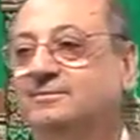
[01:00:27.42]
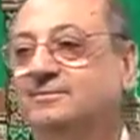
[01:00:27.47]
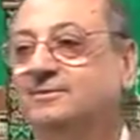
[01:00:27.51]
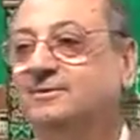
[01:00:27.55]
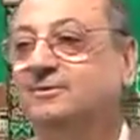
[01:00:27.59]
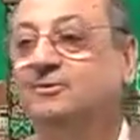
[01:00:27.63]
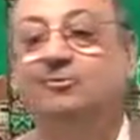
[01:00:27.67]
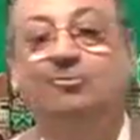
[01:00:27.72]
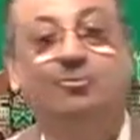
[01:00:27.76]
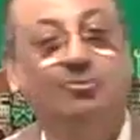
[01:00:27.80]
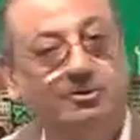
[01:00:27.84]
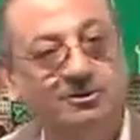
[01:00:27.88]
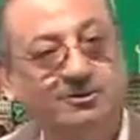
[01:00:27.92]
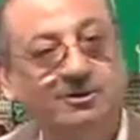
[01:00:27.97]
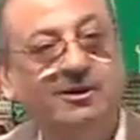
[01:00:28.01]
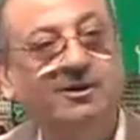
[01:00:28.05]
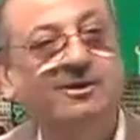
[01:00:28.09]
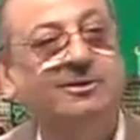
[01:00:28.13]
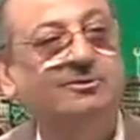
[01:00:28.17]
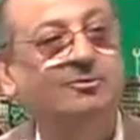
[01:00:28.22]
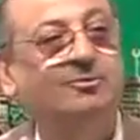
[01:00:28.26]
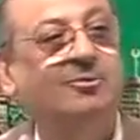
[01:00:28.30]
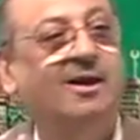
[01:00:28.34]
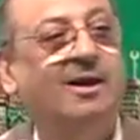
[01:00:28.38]
Closer
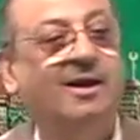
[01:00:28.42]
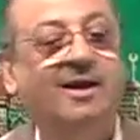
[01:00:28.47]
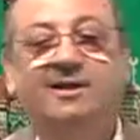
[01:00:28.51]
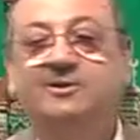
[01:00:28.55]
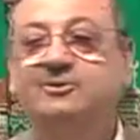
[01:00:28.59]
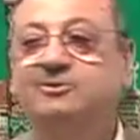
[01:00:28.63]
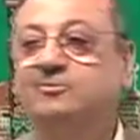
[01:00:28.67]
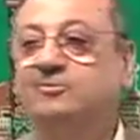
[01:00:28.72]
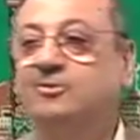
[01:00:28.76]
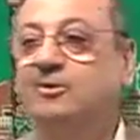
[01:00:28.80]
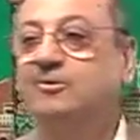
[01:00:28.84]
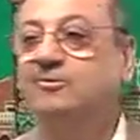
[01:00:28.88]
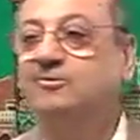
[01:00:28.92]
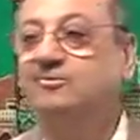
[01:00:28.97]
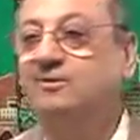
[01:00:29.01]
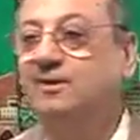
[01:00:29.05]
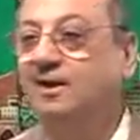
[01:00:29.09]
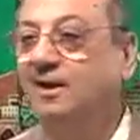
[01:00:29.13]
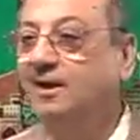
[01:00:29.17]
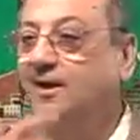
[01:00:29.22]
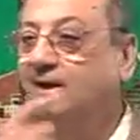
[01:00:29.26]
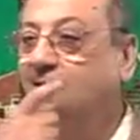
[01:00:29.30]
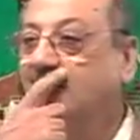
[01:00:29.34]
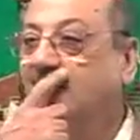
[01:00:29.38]
to Allah subhanahu wa
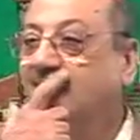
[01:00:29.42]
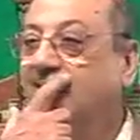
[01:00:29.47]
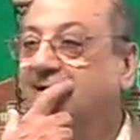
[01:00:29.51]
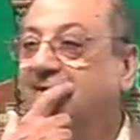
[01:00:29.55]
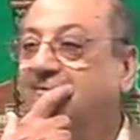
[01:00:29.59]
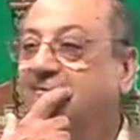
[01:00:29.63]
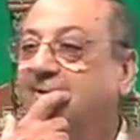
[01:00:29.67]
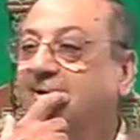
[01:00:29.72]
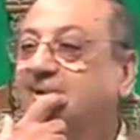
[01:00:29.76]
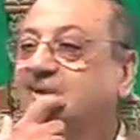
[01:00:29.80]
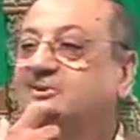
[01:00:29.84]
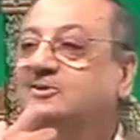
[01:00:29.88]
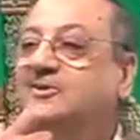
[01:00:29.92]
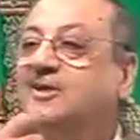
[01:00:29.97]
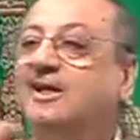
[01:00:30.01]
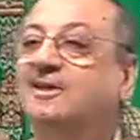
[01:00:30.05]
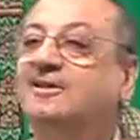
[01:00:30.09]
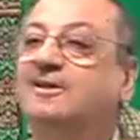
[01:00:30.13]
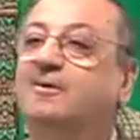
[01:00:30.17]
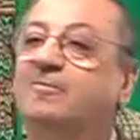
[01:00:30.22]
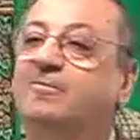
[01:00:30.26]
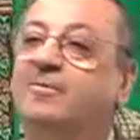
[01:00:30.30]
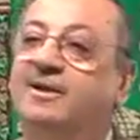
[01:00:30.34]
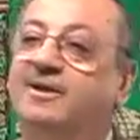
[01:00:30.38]
ta'ala. What is the
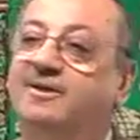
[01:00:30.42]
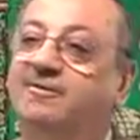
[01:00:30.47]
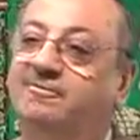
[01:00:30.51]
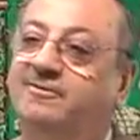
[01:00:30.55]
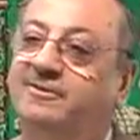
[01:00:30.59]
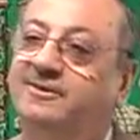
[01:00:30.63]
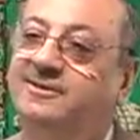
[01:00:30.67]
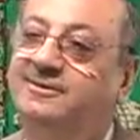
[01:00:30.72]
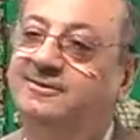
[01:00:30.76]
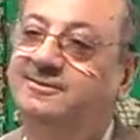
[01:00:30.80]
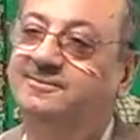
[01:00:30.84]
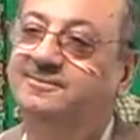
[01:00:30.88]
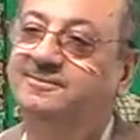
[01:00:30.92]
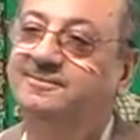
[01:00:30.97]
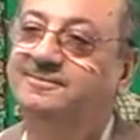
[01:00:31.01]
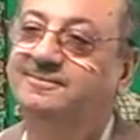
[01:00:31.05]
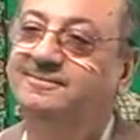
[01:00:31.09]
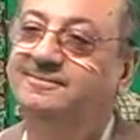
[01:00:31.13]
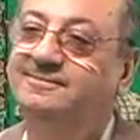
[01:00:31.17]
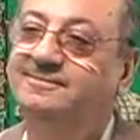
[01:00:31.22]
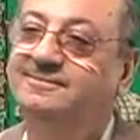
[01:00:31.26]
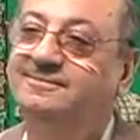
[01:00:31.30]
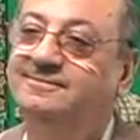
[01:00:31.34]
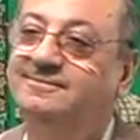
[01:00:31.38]
other benefit?
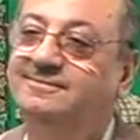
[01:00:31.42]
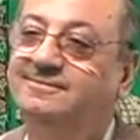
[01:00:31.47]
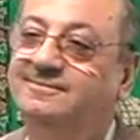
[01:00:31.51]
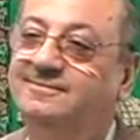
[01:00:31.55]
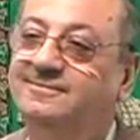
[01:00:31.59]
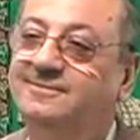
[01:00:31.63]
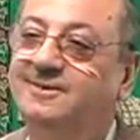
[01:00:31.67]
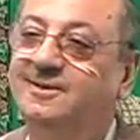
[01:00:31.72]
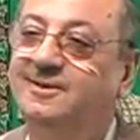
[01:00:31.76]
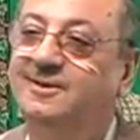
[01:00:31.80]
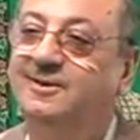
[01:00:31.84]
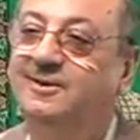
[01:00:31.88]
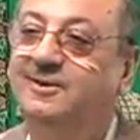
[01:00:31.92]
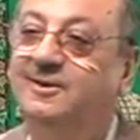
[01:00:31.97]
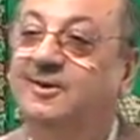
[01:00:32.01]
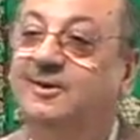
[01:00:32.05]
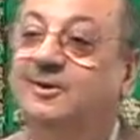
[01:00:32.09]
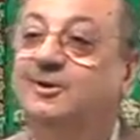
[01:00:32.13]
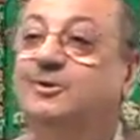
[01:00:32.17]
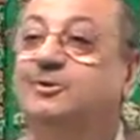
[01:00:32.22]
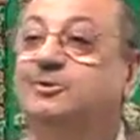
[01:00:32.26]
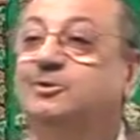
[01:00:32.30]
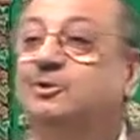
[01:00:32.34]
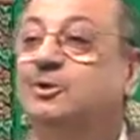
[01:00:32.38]

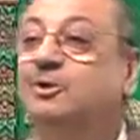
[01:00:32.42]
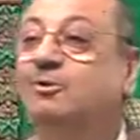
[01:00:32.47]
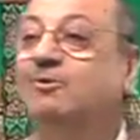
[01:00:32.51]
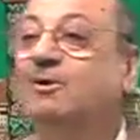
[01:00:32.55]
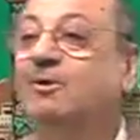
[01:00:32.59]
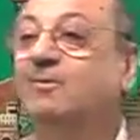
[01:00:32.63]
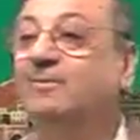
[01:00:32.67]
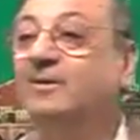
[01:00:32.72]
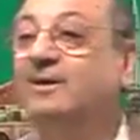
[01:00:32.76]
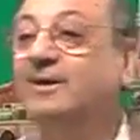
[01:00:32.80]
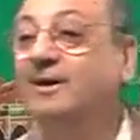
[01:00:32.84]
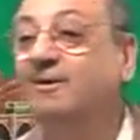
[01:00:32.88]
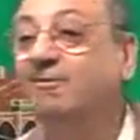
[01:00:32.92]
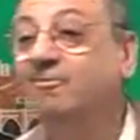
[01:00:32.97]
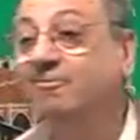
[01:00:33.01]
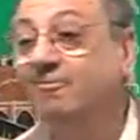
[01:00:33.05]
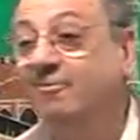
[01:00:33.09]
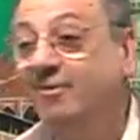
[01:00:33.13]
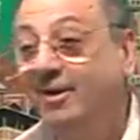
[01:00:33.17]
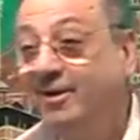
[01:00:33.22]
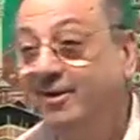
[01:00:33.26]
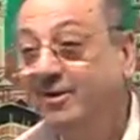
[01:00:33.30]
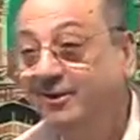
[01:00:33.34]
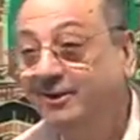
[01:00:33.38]
You will become
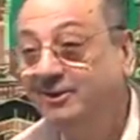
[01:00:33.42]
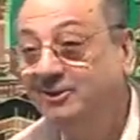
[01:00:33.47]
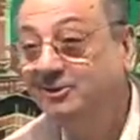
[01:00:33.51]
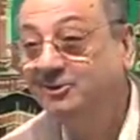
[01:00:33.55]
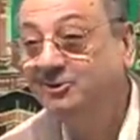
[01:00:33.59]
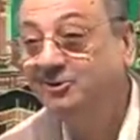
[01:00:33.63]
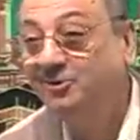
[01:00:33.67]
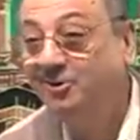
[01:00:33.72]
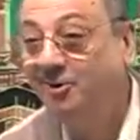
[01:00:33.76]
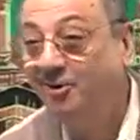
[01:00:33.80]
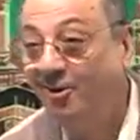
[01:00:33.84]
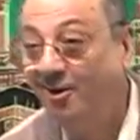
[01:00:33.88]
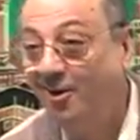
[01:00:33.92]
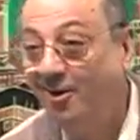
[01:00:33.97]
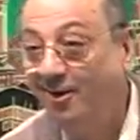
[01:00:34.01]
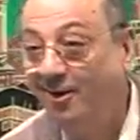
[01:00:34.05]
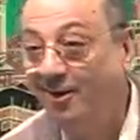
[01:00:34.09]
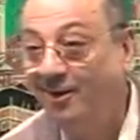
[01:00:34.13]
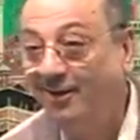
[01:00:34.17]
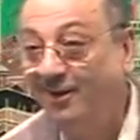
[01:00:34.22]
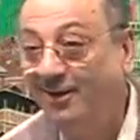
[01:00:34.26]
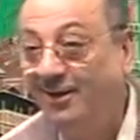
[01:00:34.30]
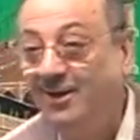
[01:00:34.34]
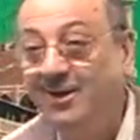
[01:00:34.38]
very
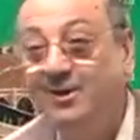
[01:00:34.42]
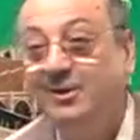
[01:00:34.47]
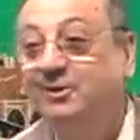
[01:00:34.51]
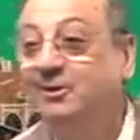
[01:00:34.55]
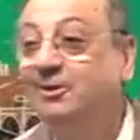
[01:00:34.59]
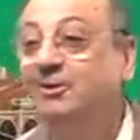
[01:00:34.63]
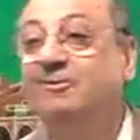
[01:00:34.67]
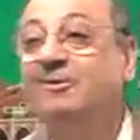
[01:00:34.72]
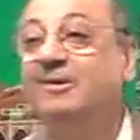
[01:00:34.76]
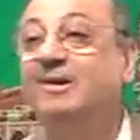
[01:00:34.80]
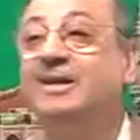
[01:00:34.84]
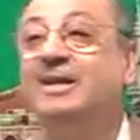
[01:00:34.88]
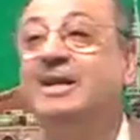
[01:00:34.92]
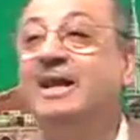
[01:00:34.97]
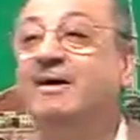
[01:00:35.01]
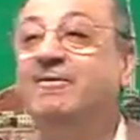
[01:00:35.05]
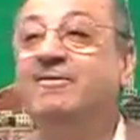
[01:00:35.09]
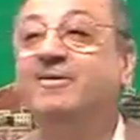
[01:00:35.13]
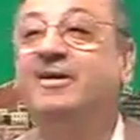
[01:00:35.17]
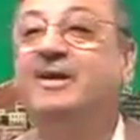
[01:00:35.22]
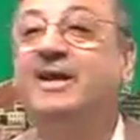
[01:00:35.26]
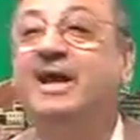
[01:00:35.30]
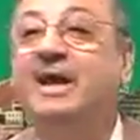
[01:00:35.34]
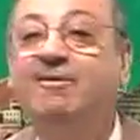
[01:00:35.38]
strong. You will
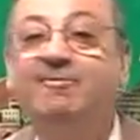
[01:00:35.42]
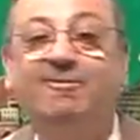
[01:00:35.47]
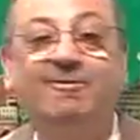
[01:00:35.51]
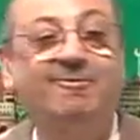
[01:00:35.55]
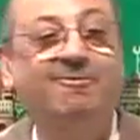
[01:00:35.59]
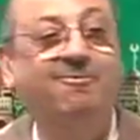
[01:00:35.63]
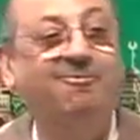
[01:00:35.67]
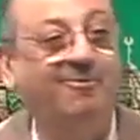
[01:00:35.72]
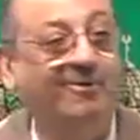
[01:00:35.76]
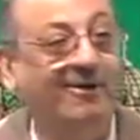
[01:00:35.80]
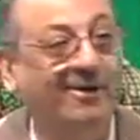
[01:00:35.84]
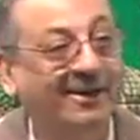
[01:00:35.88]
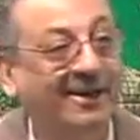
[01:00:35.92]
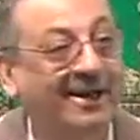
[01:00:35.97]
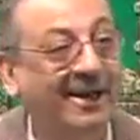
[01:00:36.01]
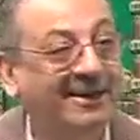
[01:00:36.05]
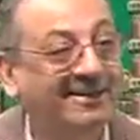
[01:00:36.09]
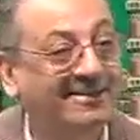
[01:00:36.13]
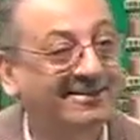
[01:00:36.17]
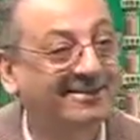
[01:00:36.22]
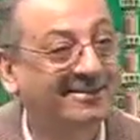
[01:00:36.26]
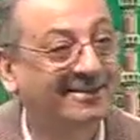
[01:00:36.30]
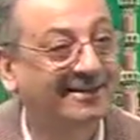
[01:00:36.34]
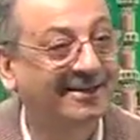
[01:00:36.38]
never ever
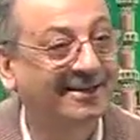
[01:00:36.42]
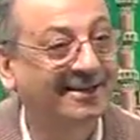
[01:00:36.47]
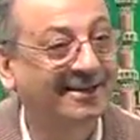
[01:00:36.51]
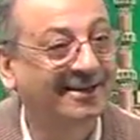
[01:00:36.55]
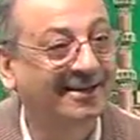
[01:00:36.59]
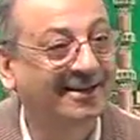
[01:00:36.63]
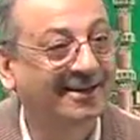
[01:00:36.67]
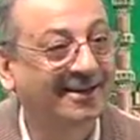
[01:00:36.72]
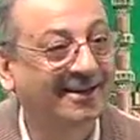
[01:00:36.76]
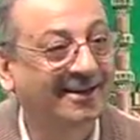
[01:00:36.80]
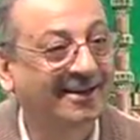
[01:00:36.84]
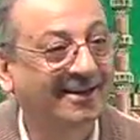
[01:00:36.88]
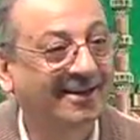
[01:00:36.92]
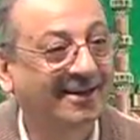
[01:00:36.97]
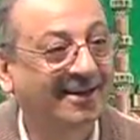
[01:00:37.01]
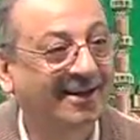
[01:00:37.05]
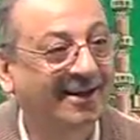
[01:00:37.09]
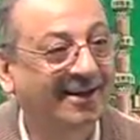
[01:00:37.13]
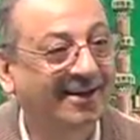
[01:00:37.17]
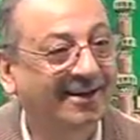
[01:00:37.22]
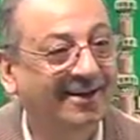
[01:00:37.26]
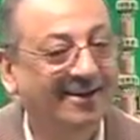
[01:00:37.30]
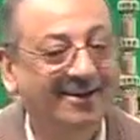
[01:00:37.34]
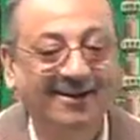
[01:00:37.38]
forget.
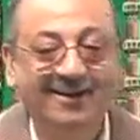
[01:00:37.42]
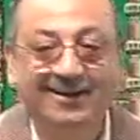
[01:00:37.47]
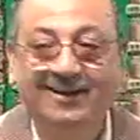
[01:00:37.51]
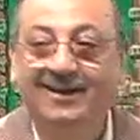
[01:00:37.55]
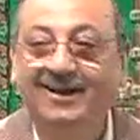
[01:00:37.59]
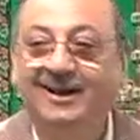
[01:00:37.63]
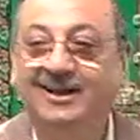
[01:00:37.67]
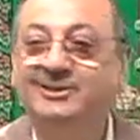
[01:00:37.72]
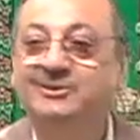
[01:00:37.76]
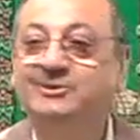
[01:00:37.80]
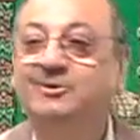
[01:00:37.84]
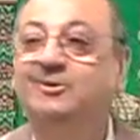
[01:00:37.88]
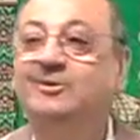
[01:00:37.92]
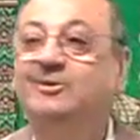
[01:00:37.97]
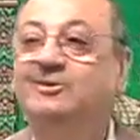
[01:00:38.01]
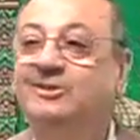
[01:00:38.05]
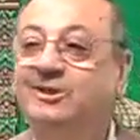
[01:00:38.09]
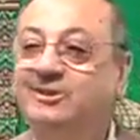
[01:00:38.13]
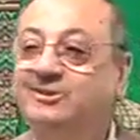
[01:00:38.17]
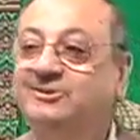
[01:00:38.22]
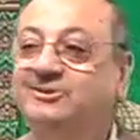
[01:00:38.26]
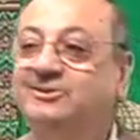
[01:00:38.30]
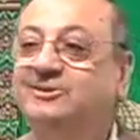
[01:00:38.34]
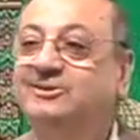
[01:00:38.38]
And you will
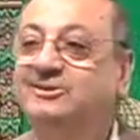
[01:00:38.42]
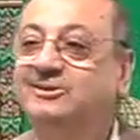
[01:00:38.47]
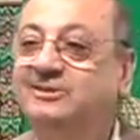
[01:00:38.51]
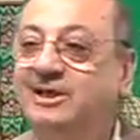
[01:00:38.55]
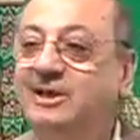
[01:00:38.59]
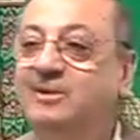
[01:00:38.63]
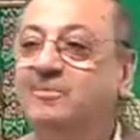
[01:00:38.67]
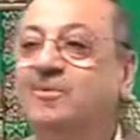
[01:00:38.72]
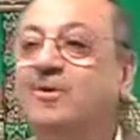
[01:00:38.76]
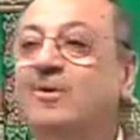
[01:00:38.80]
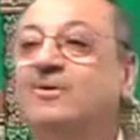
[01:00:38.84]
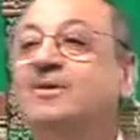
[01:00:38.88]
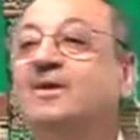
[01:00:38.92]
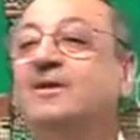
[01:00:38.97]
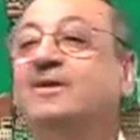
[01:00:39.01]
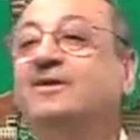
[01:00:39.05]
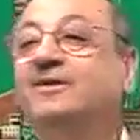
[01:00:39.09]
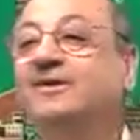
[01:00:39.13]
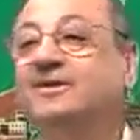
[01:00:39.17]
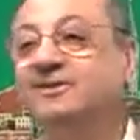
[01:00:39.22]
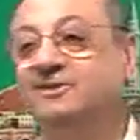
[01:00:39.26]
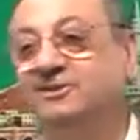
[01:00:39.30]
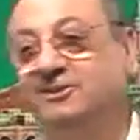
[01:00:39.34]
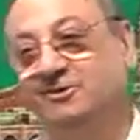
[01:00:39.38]
just keep on
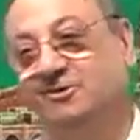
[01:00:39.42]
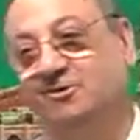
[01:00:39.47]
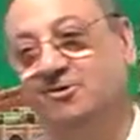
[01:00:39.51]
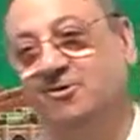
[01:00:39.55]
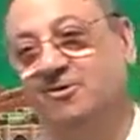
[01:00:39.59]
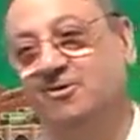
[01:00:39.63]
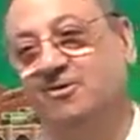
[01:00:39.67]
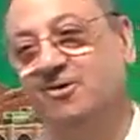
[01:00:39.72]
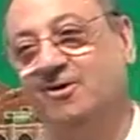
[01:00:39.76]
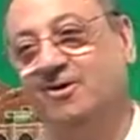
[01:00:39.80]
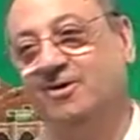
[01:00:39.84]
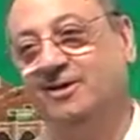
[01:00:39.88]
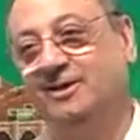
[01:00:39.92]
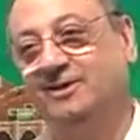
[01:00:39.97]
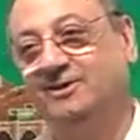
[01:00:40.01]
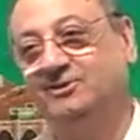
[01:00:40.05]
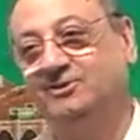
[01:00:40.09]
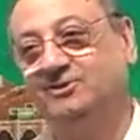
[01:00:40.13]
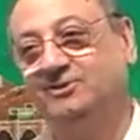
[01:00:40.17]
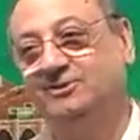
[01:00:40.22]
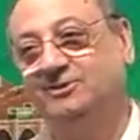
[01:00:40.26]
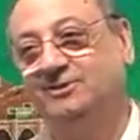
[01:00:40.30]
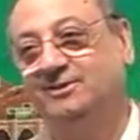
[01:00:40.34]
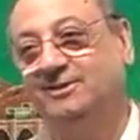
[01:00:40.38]
increasing your
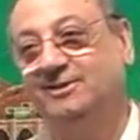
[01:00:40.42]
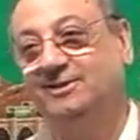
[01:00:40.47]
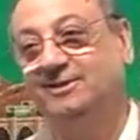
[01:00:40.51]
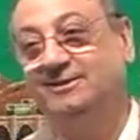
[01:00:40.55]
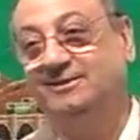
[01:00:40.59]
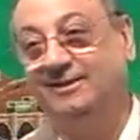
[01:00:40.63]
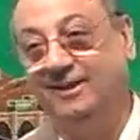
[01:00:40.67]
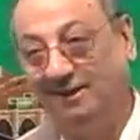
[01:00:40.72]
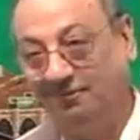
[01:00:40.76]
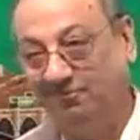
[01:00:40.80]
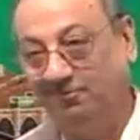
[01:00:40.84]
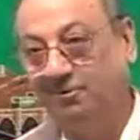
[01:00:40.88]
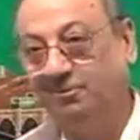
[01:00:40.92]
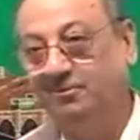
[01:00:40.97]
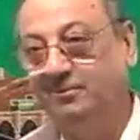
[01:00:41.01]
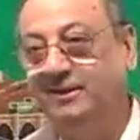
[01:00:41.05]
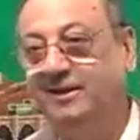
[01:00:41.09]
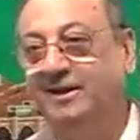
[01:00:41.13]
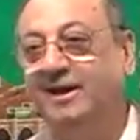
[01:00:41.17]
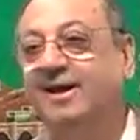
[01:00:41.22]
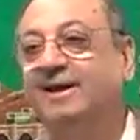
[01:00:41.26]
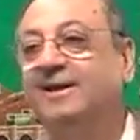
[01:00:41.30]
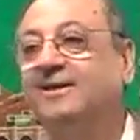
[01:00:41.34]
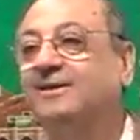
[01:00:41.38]
knowledge. That will be
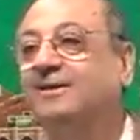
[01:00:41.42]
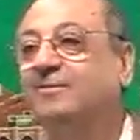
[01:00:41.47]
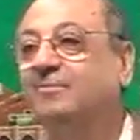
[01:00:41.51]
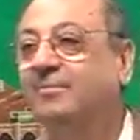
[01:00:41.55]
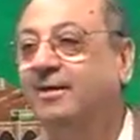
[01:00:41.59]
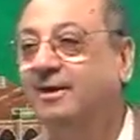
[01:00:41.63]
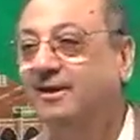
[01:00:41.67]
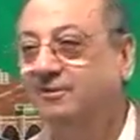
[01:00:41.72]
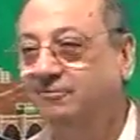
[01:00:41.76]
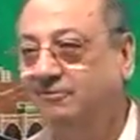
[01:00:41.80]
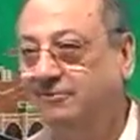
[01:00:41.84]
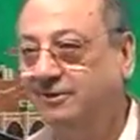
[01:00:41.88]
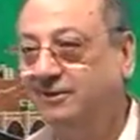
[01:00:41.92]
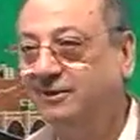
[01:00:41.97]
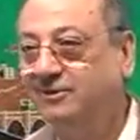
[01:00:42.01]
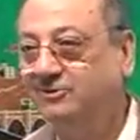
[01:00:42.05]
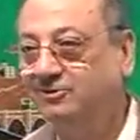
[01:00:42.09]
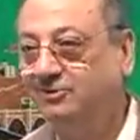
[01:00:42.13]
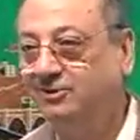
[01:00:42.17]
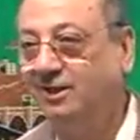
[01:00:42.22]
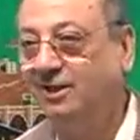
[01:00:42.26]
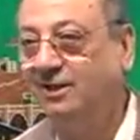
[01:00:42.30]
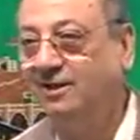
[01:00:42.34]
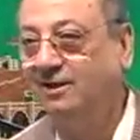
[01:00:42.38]
another benefit,
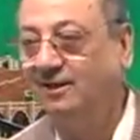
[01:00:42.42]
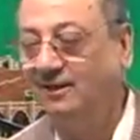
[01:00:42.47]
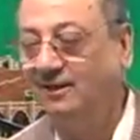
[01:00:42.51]
inshallah.